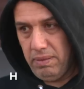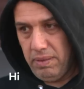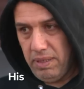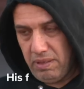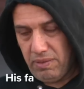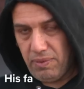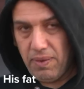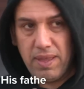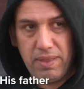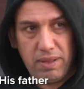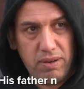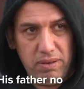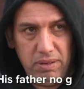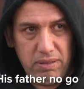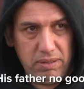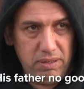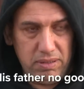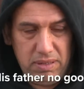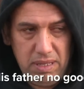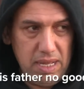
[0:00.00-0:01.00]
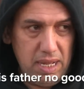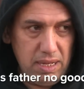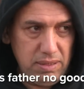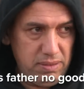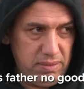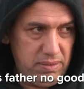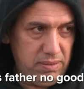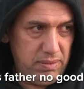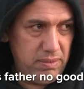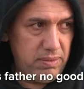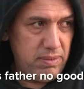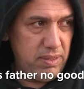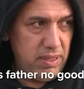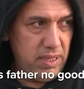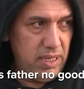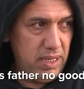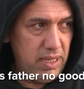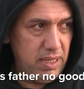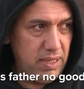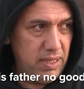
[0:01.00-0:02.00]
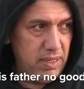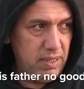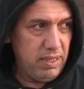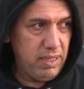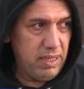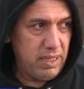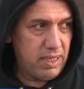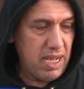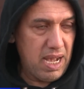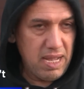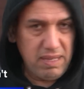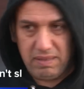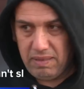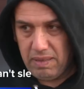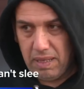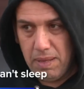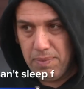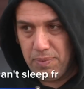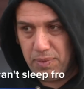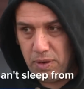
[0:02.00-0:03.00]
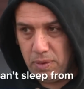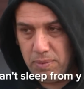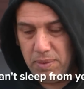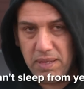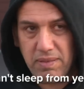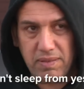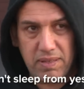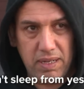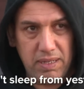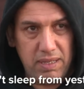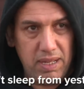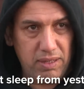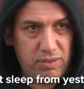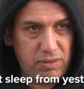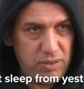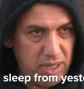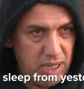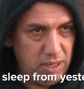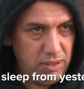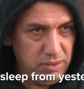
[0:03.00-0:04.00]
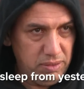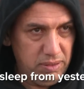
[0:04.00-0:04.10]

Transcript: His father no good now. He, he can't sleep from yesterday to now.